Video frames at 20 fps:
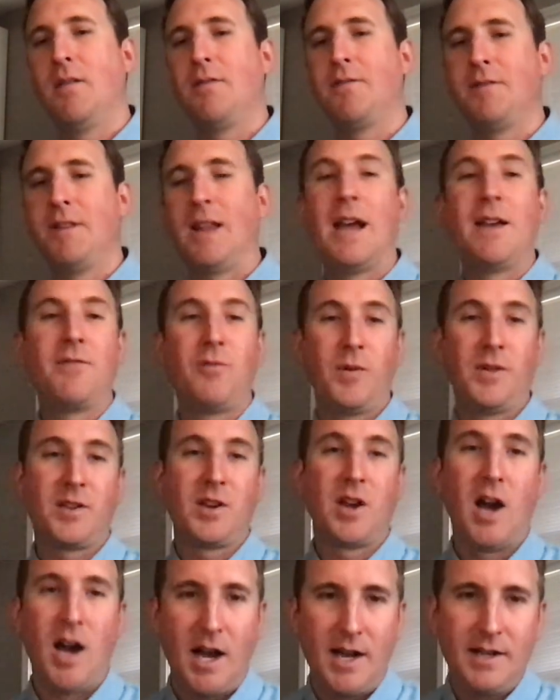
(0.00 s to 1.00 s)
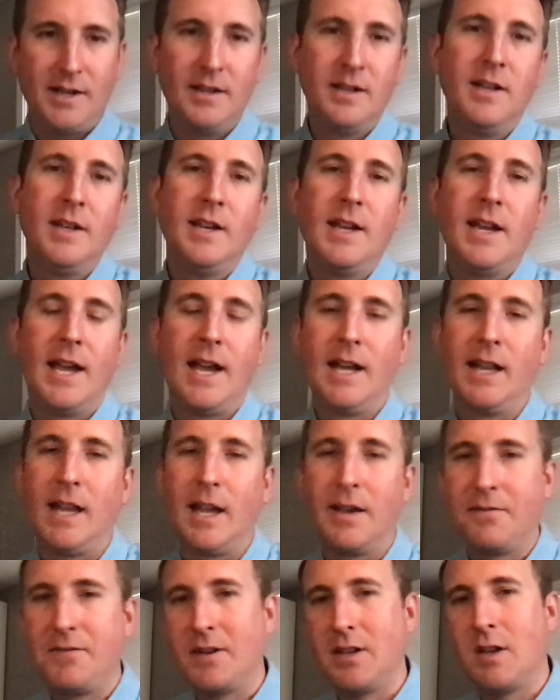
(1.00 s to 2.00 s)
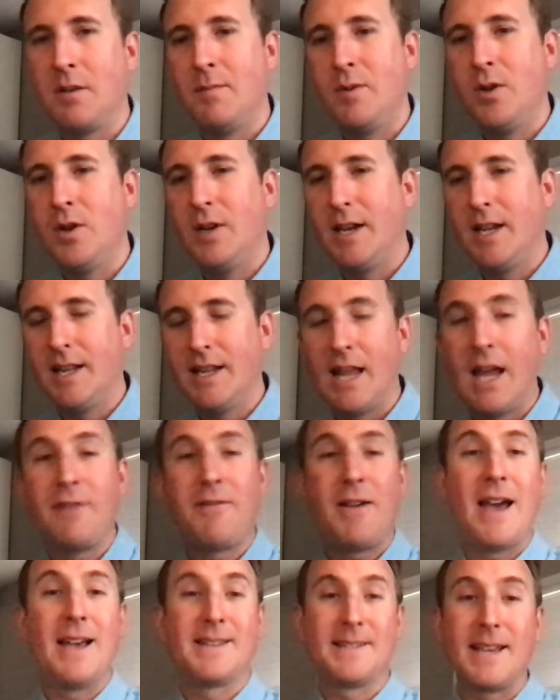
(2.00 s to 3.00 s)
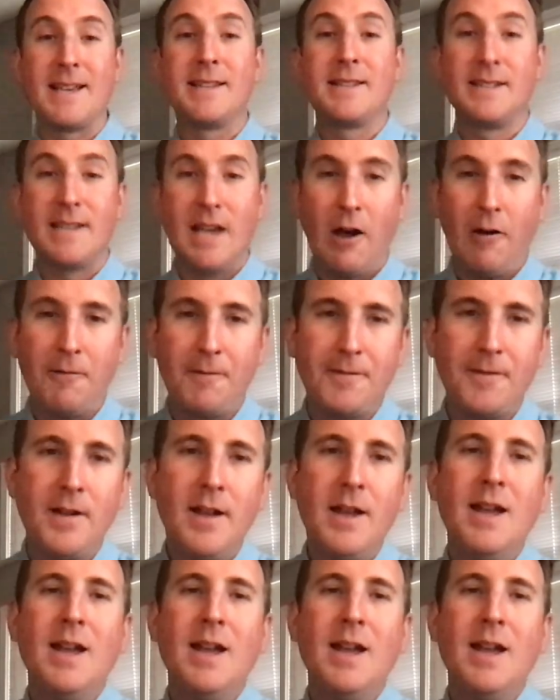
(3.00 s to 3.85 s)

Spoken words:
life with God and life in community, life as a self.